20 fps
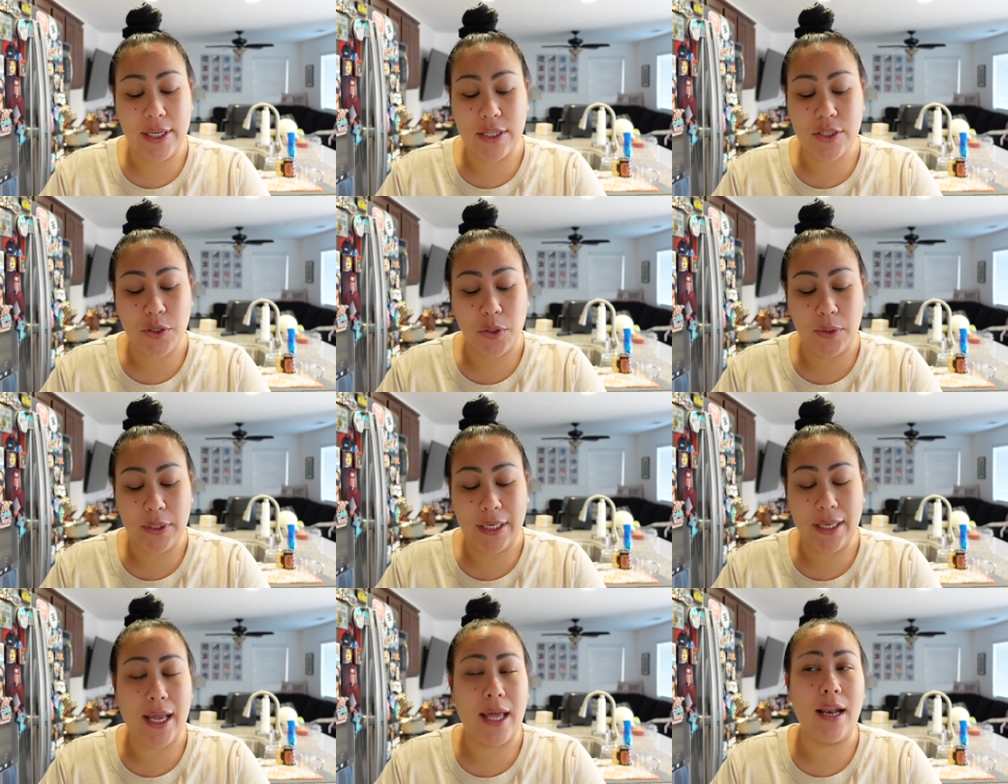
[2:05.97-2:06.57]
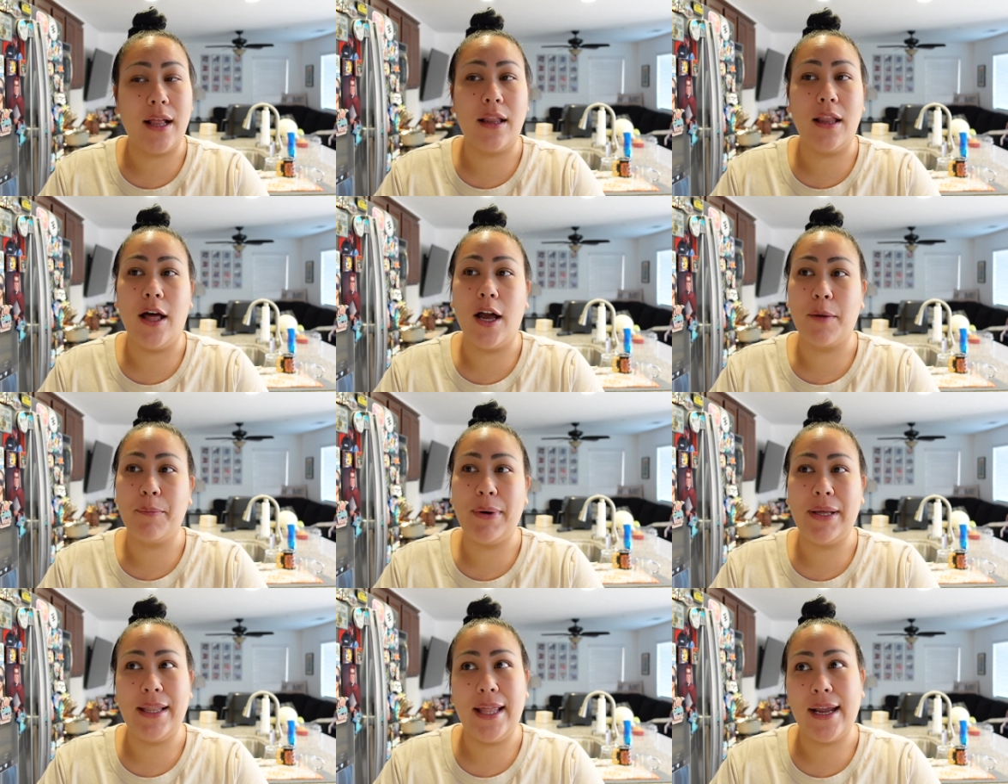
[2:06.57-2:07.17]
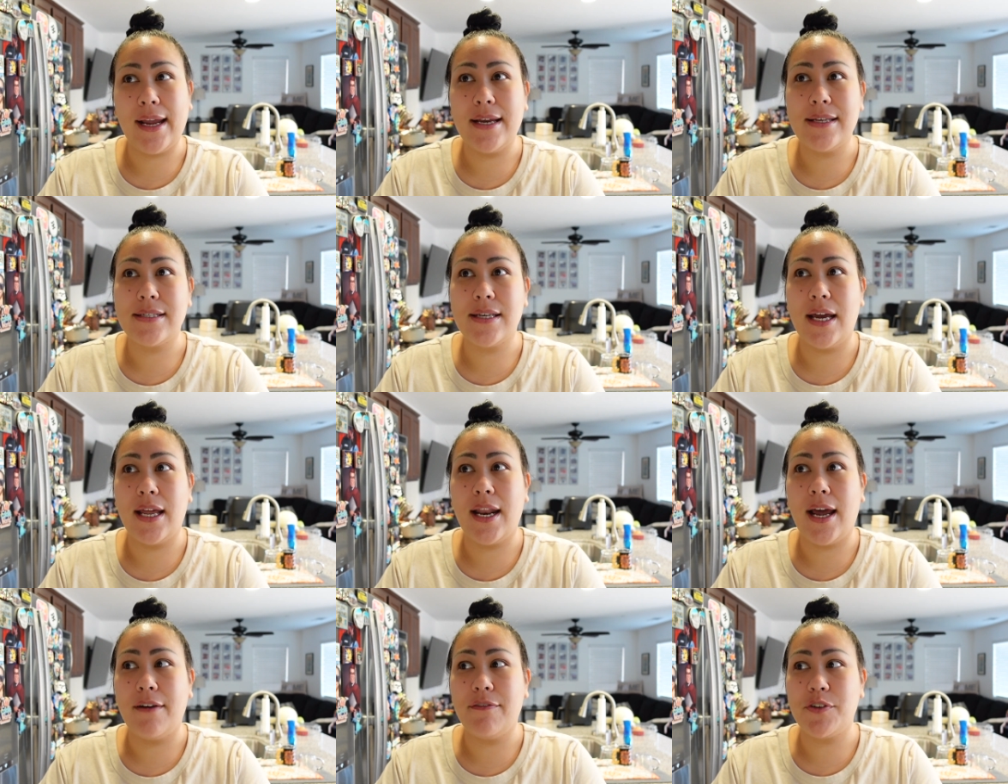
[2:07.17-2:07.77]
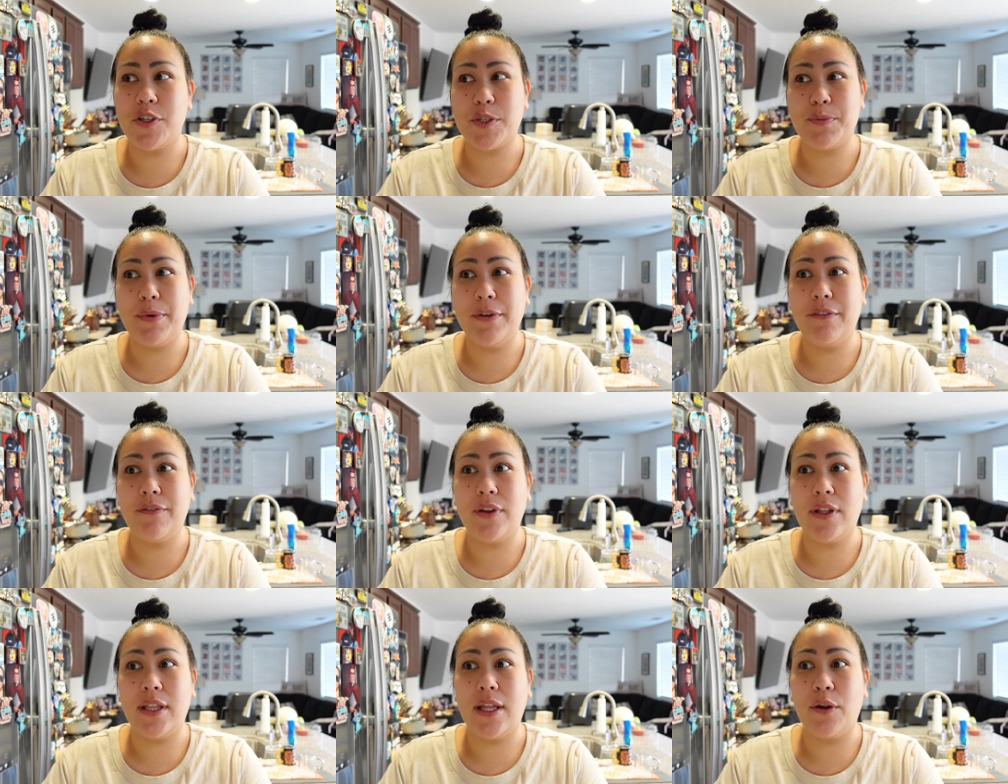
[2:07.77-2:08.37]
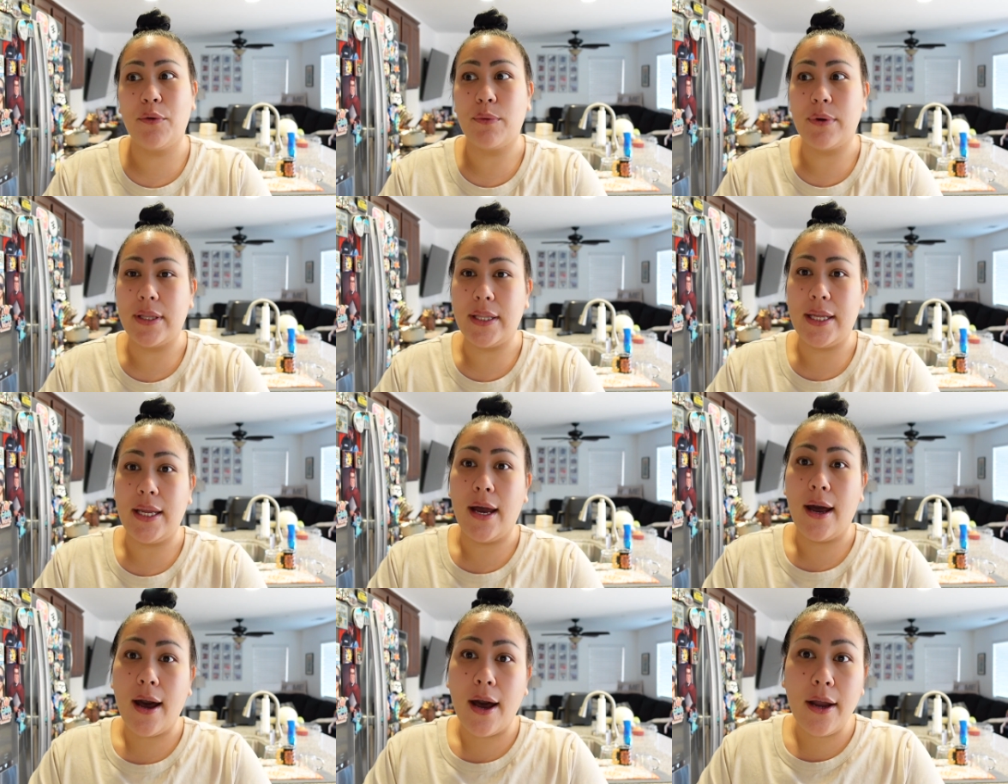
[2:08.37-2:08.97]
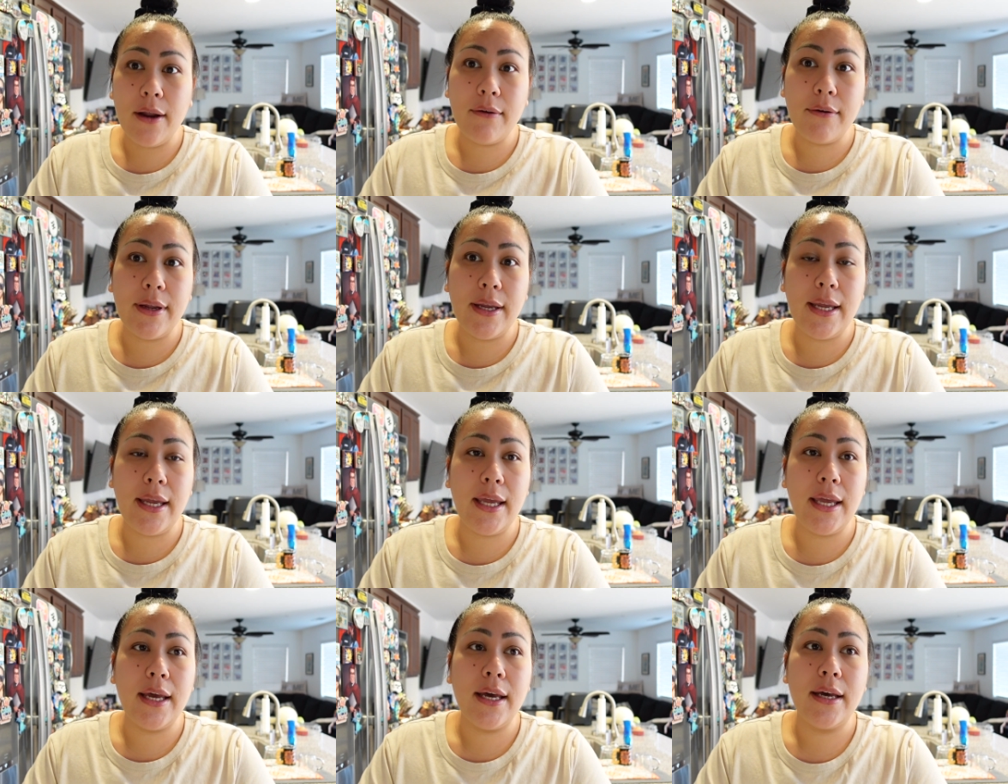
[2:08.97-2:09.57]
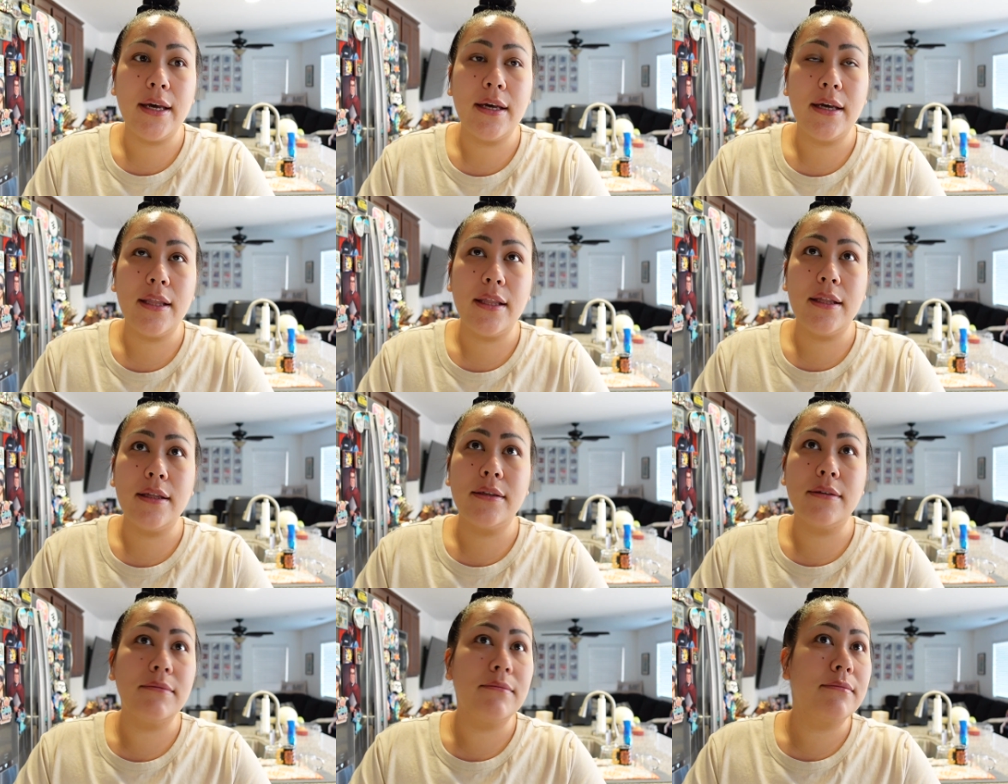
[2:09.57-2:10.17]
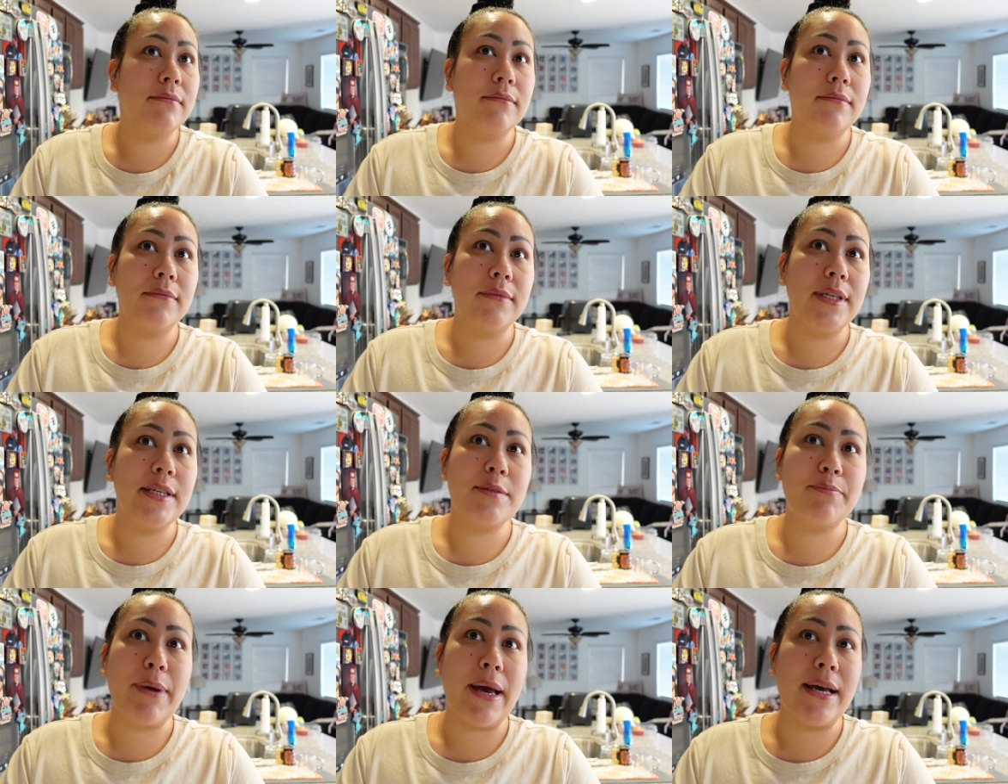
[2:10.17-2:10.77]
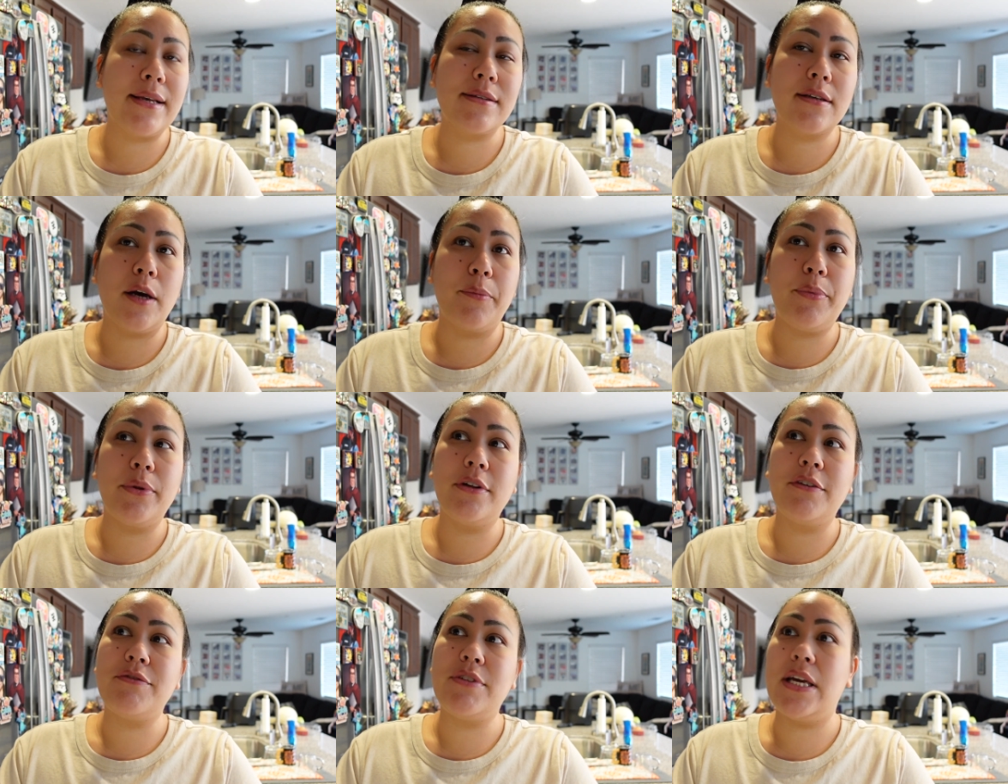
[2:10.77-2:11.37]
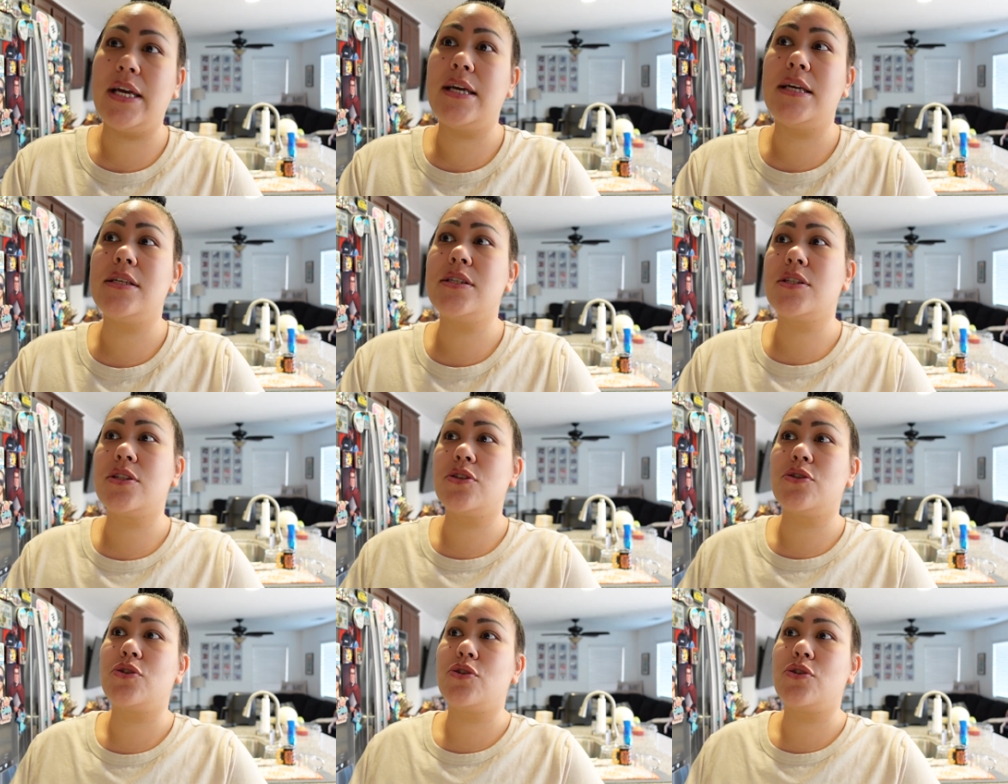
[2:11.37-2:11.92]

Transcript: It's only nine o'clock, but like I said, I've just been feeling really hungry this past couple of days.